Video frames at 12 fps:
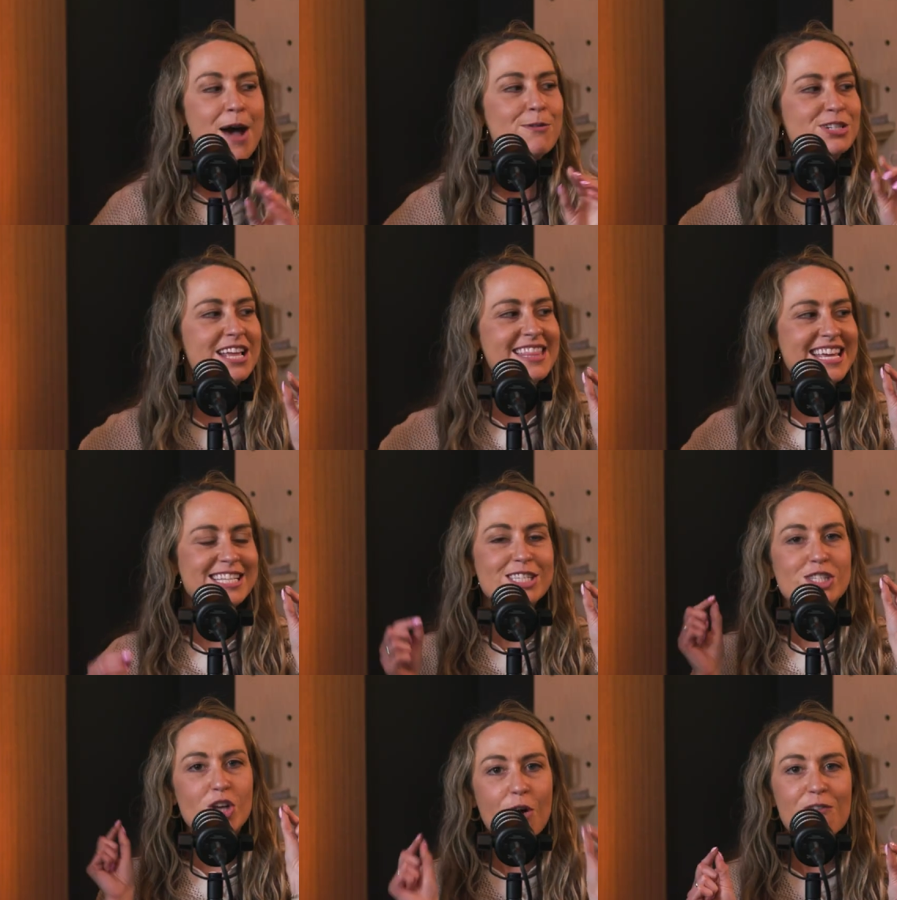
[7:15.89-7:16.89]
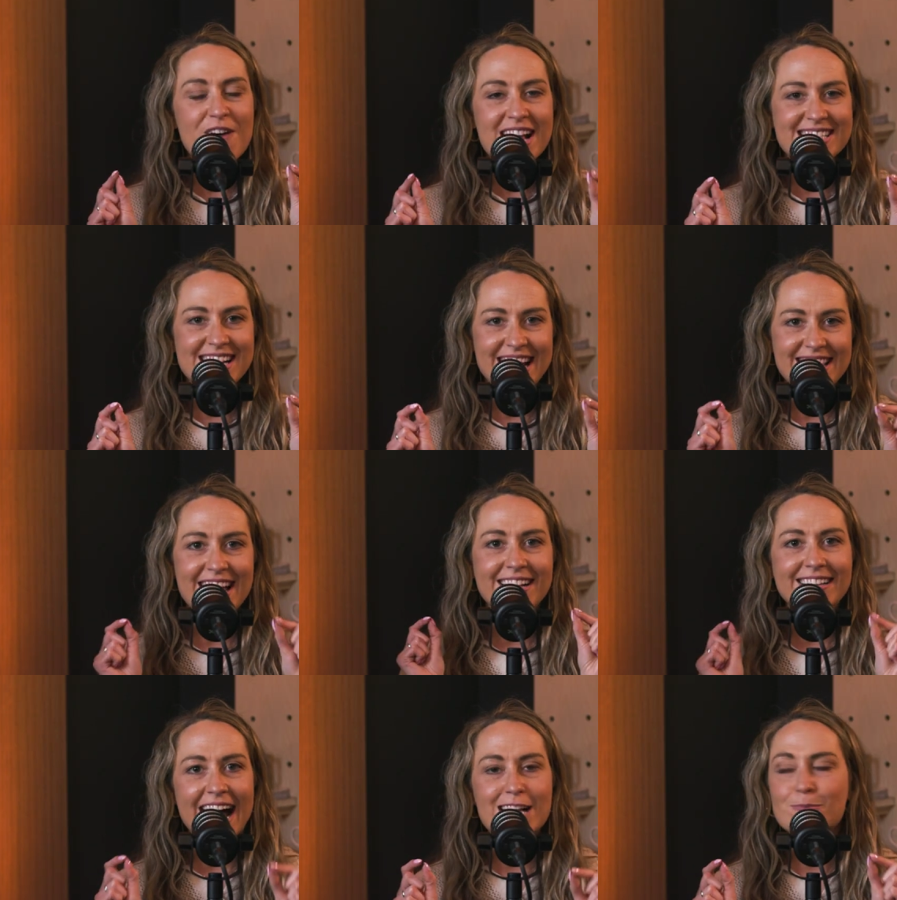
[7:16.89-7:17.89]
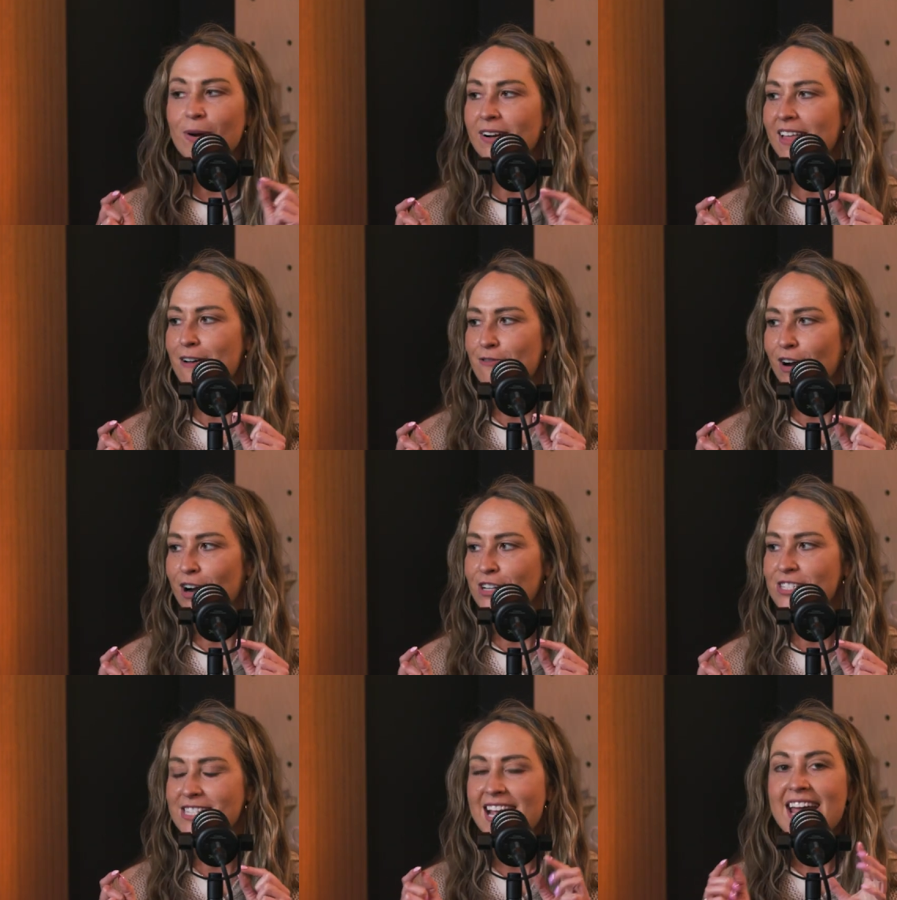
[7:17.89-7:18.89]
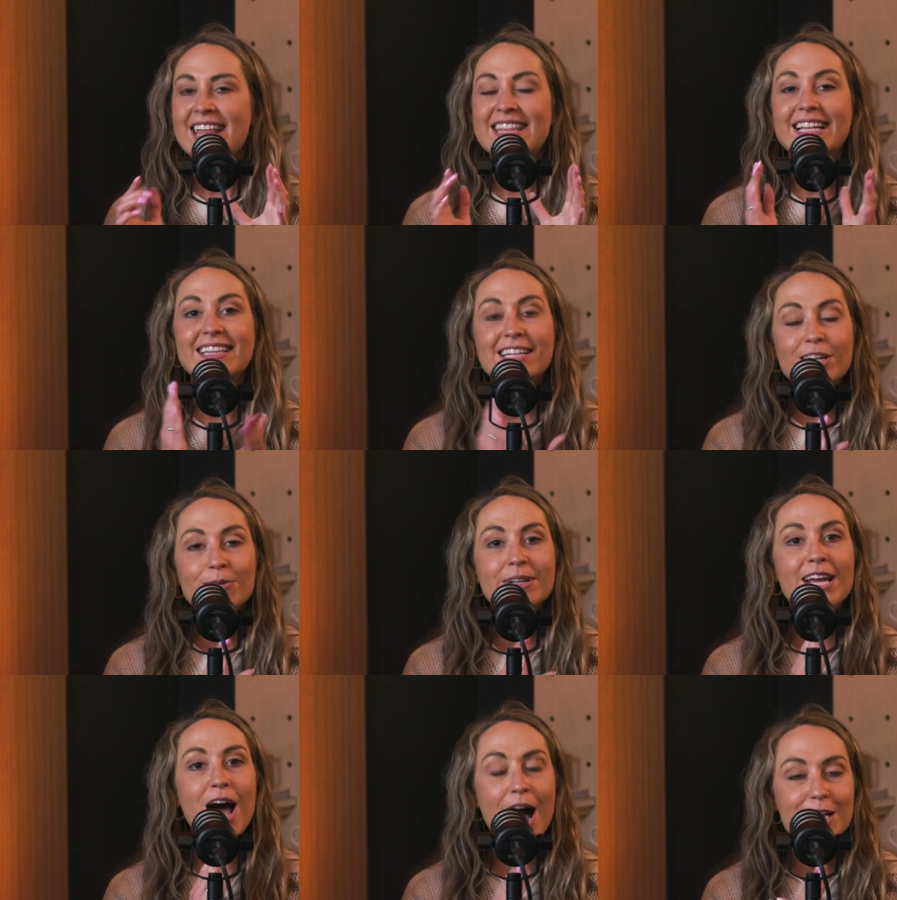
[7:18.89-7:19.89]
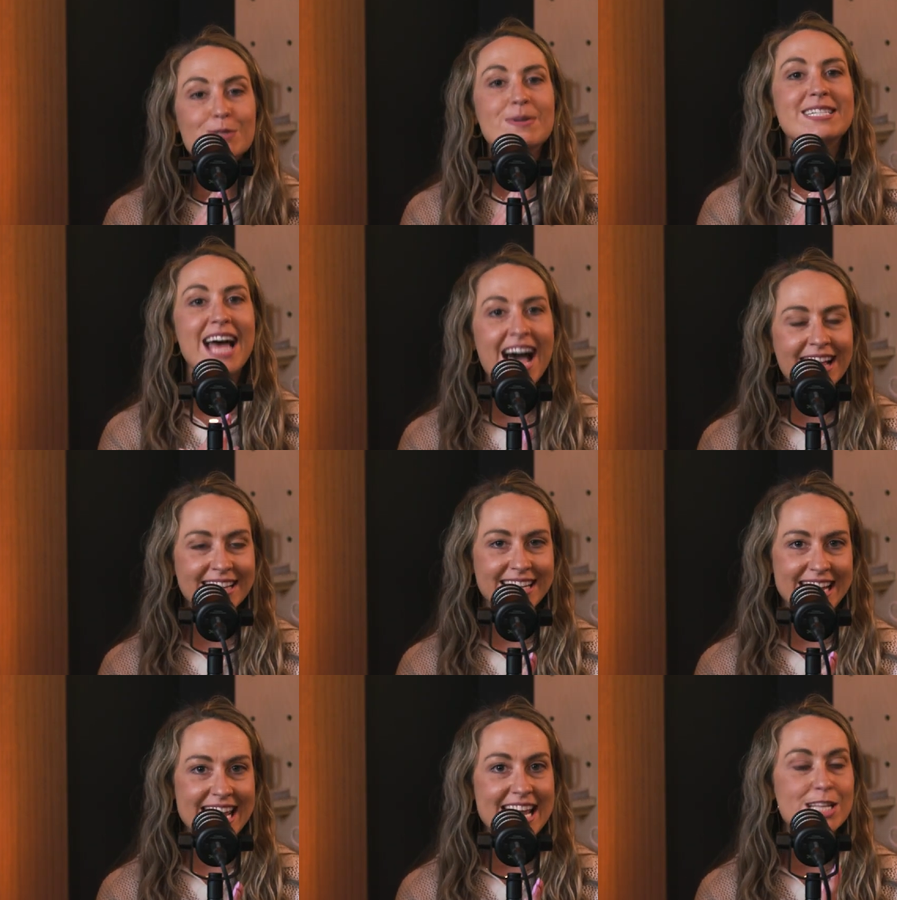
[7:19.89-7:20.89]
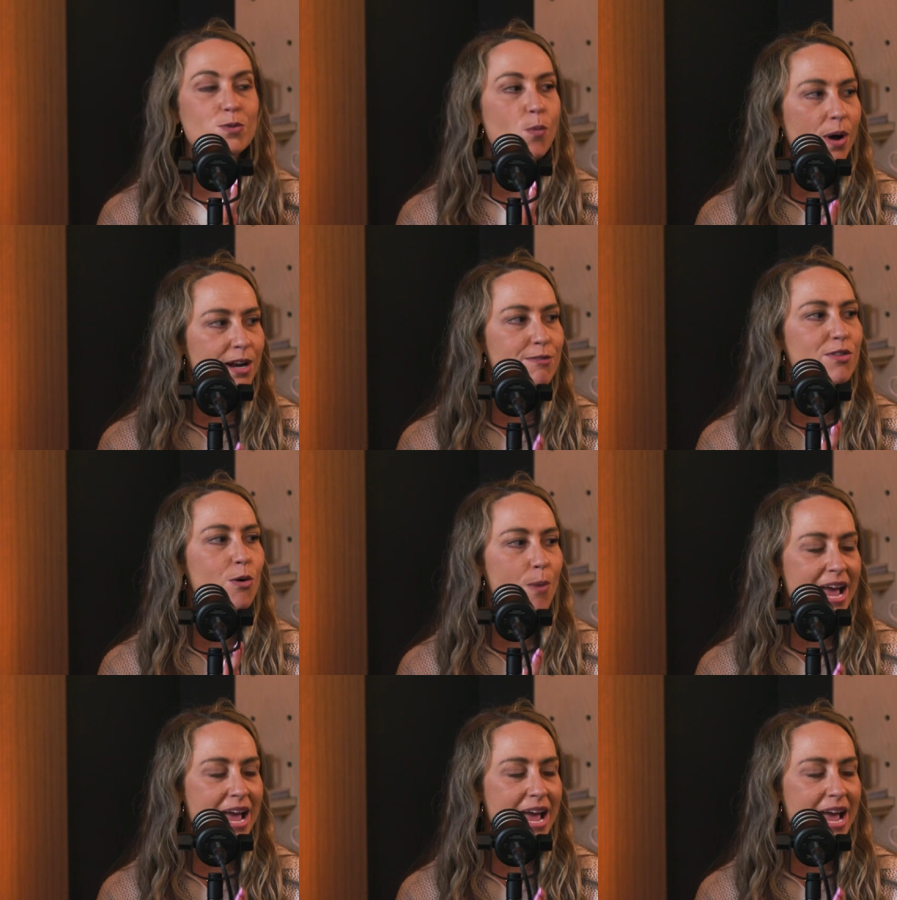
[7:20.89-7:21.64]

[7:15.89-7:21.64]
Which I think is so fascinating, that last part of that verse, that literally hospitality is one of the